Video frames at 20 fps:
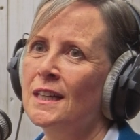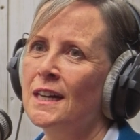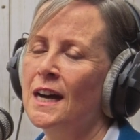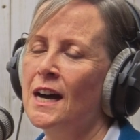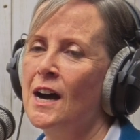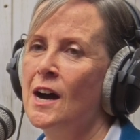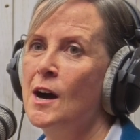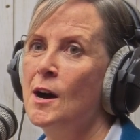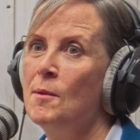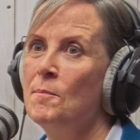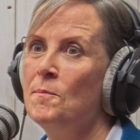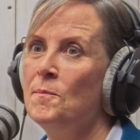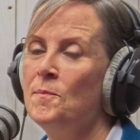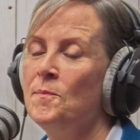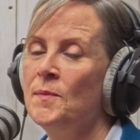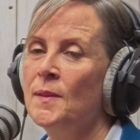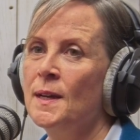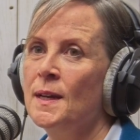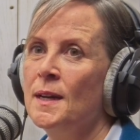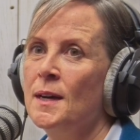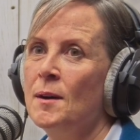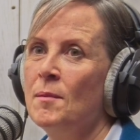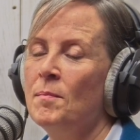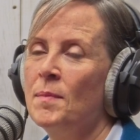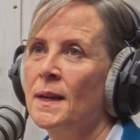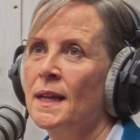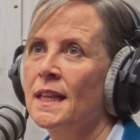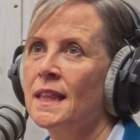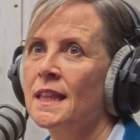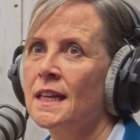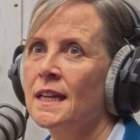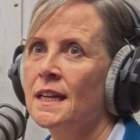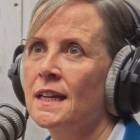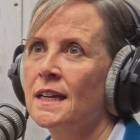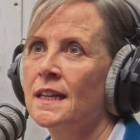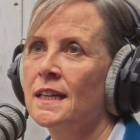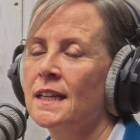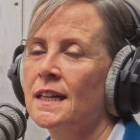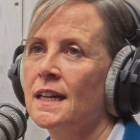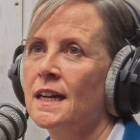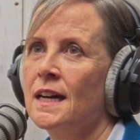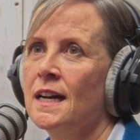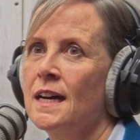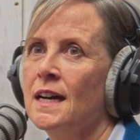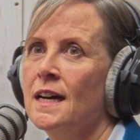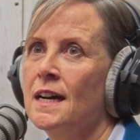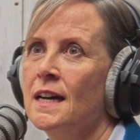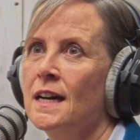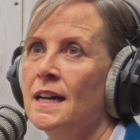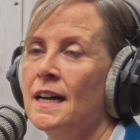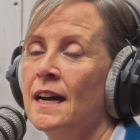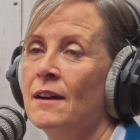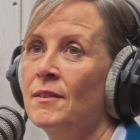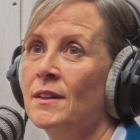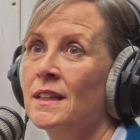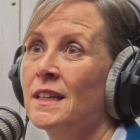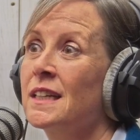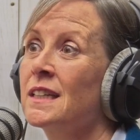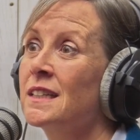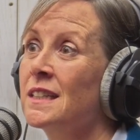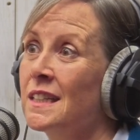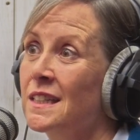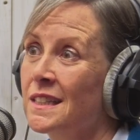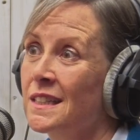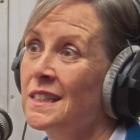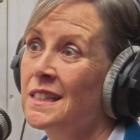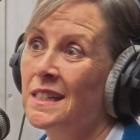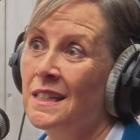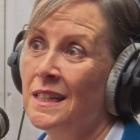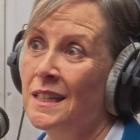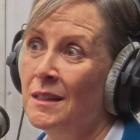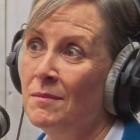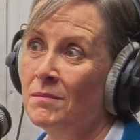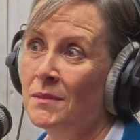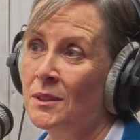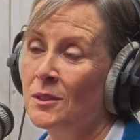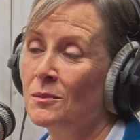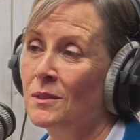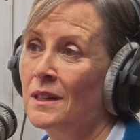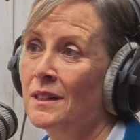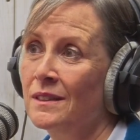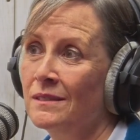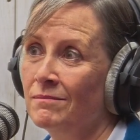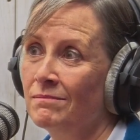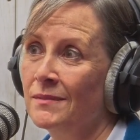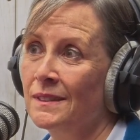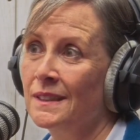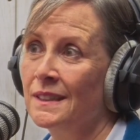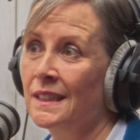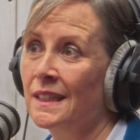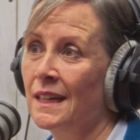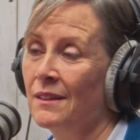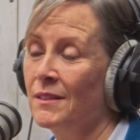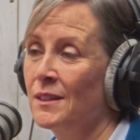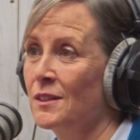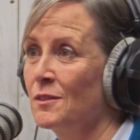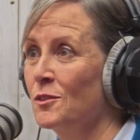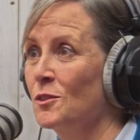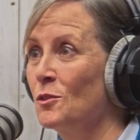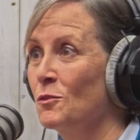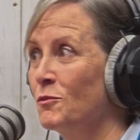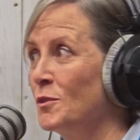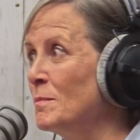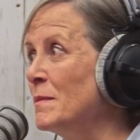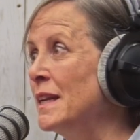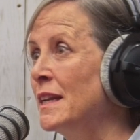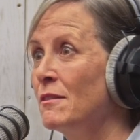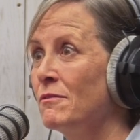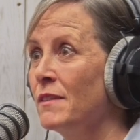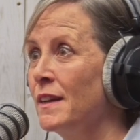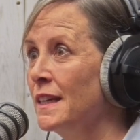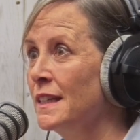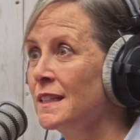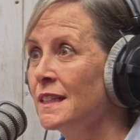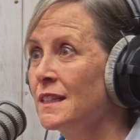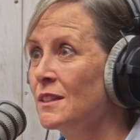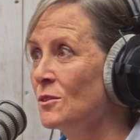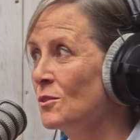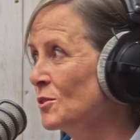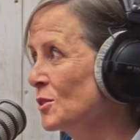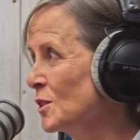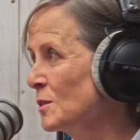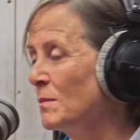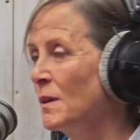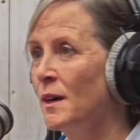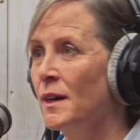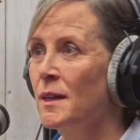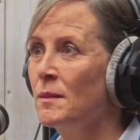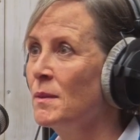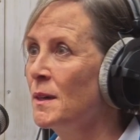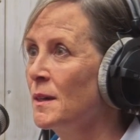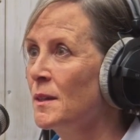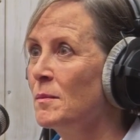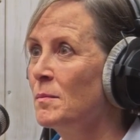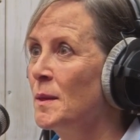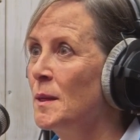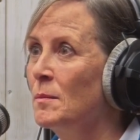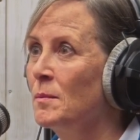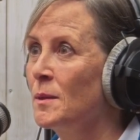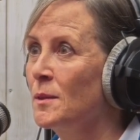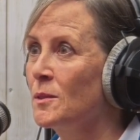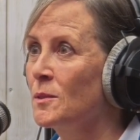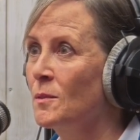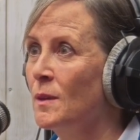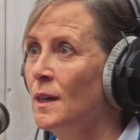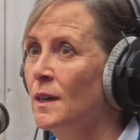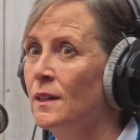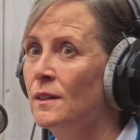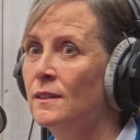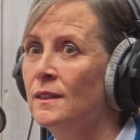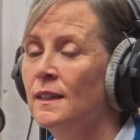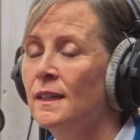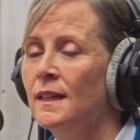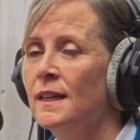But I think having the consistent team as well. I think having sort of familiar faces, not just mine, but other people as well.